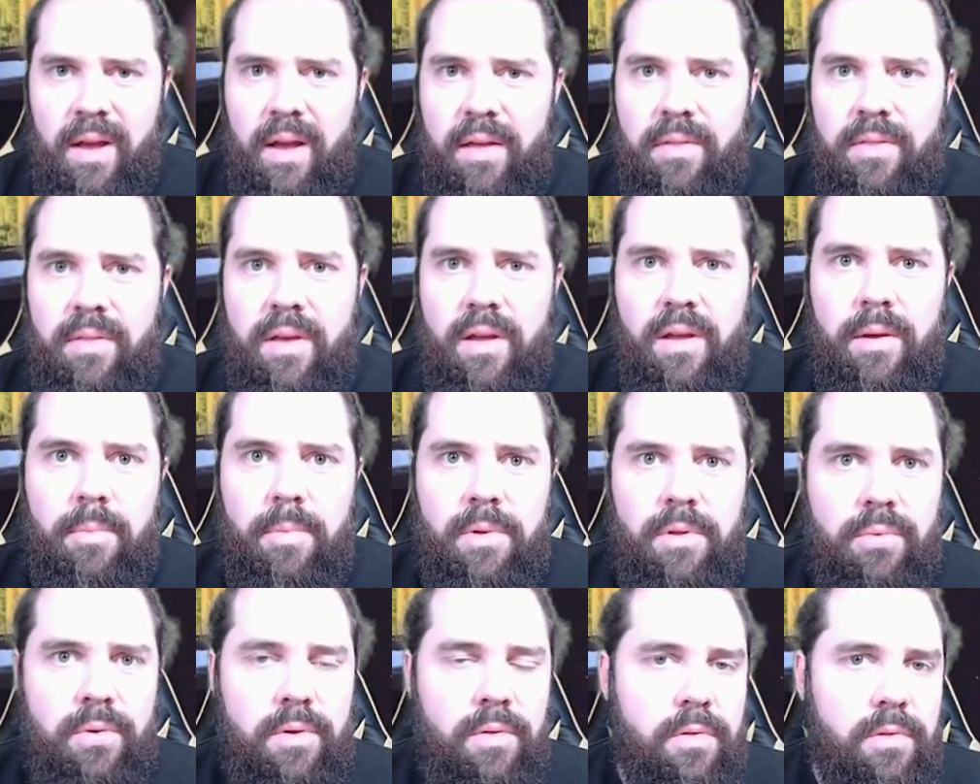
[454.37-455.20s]
I think
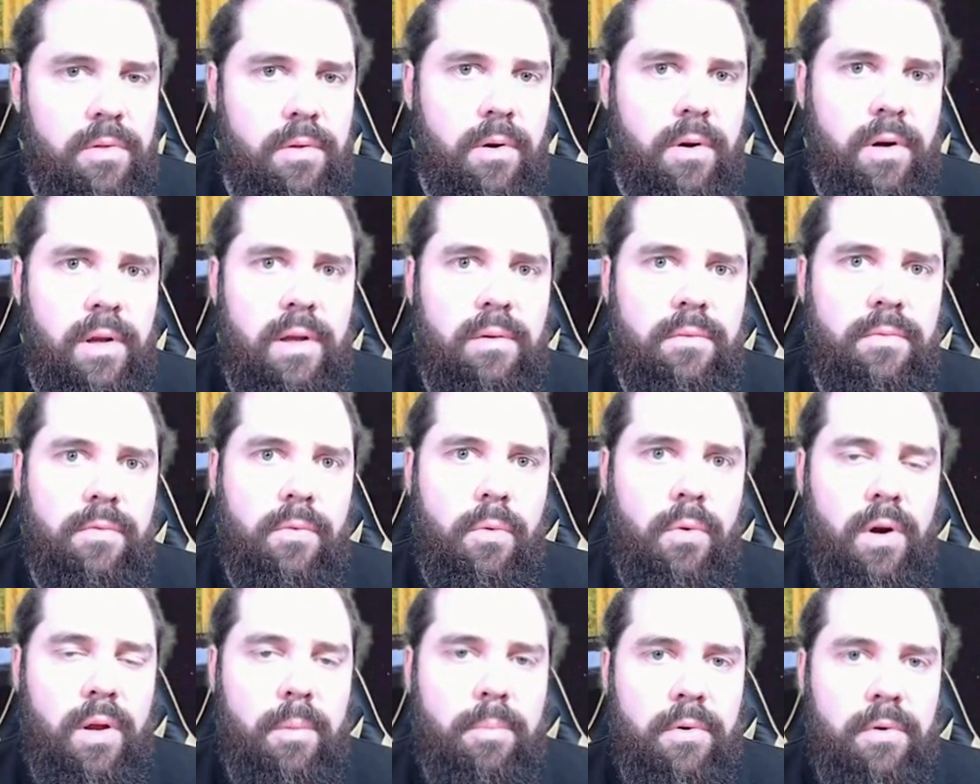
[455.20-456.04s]
between 30 and
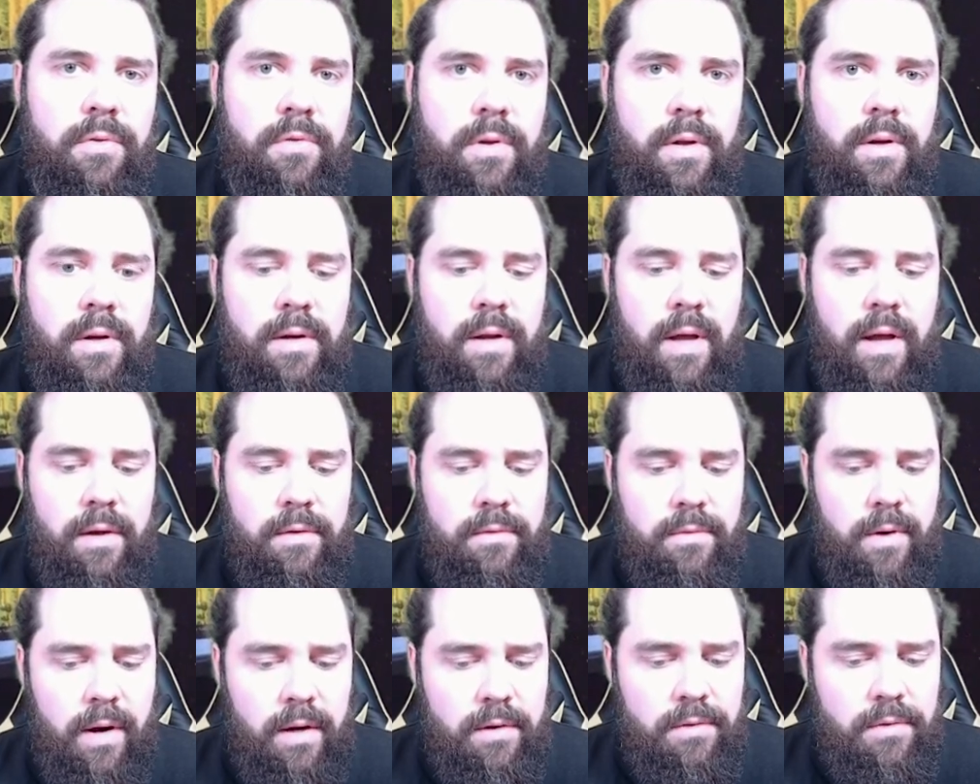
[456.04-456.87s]
40% of
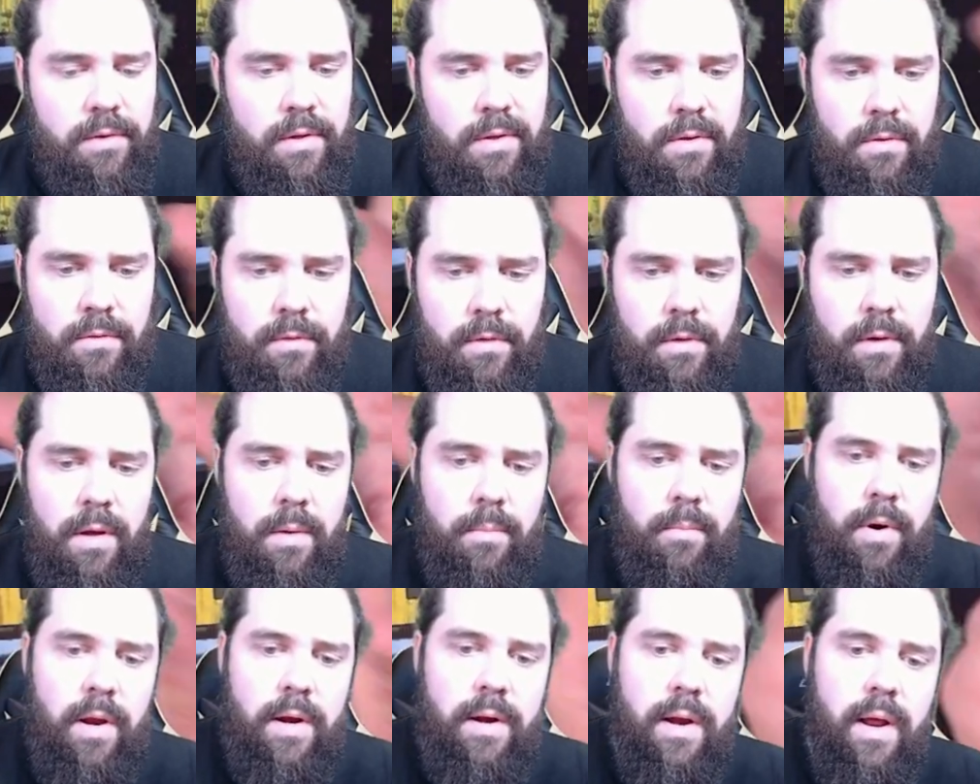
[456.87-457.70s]
decks are actually using
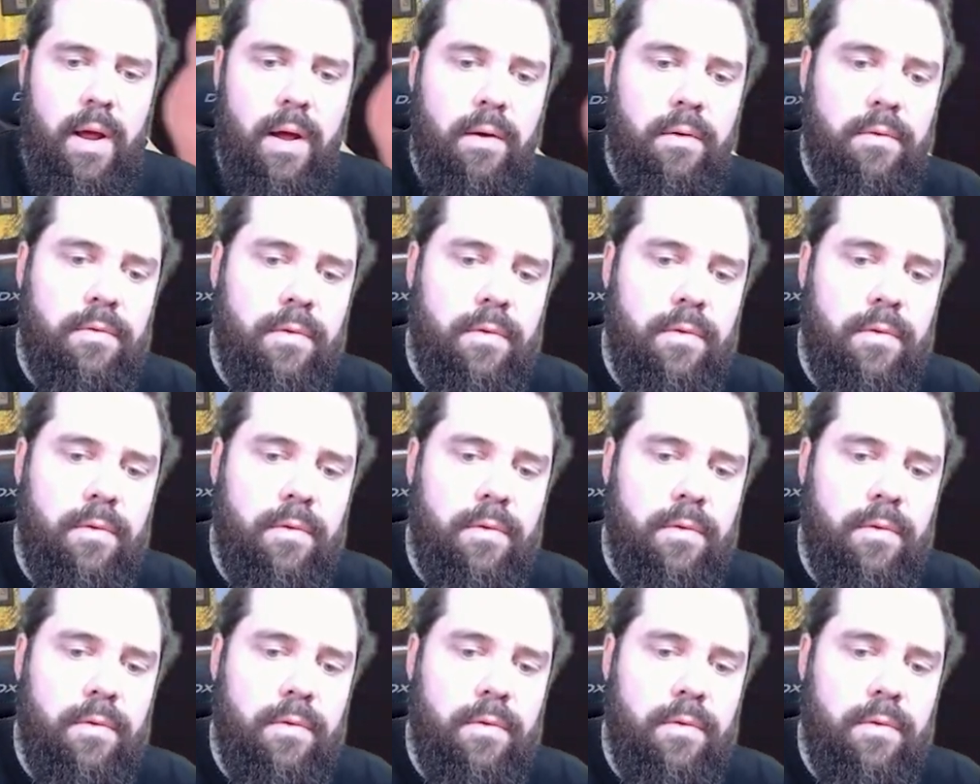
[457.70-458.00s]
him right now.